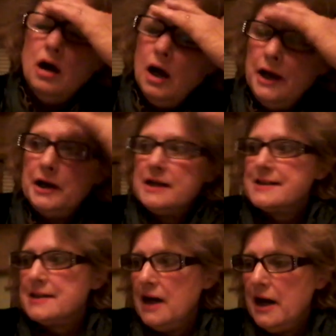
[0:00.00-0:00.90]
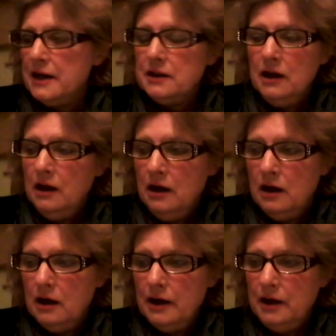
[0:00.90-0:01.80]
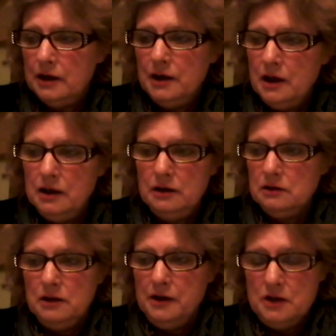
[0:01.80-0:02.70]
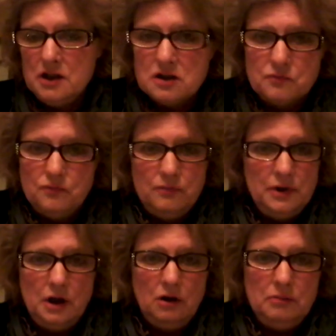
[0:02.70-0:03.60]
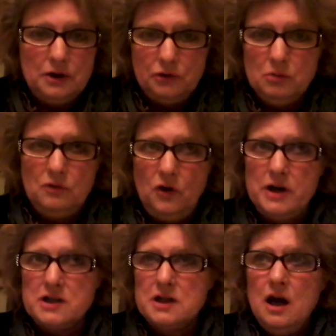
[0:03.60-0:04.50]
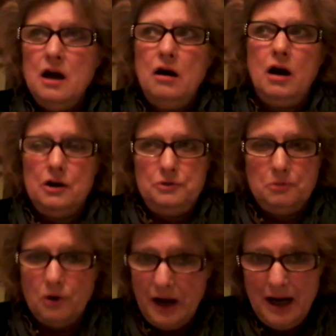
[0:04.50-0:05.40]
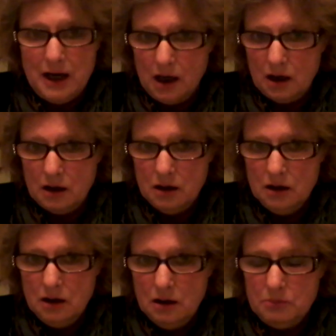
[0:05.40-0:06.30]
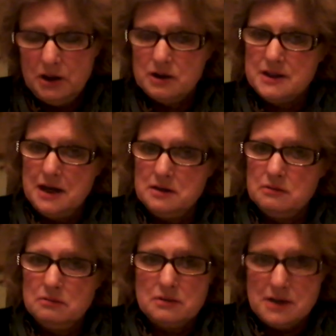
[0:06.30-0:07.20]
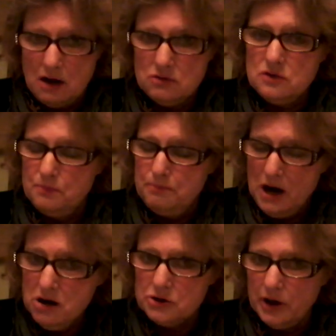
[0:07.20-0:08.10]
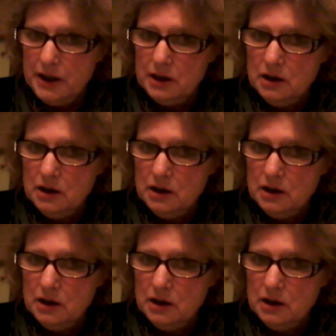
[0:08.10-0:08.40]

And I said, in this, a normal voice, are you okay? Because that sounds paranoid.